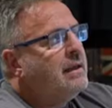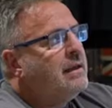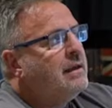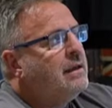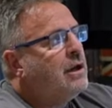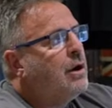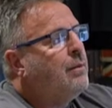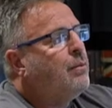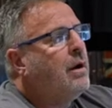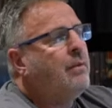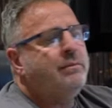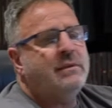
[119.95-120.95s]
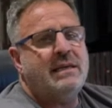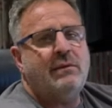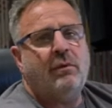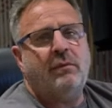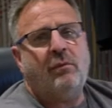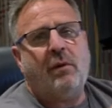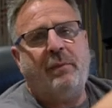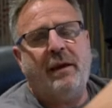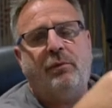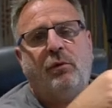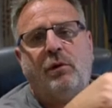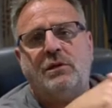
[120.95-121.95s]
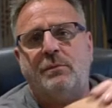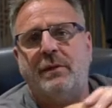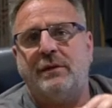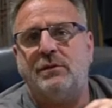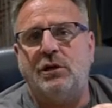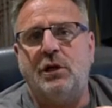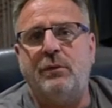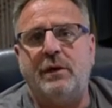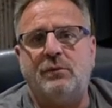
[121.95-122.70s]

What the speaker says: You know, and what people want to be able to do is,